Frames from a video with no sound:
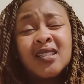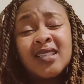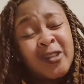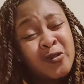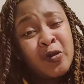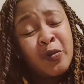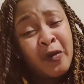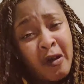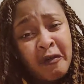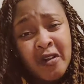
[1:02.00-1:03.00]
sexual
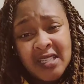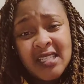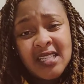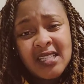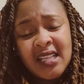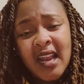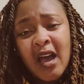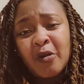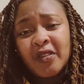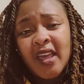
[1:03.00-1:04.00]
preferences that are out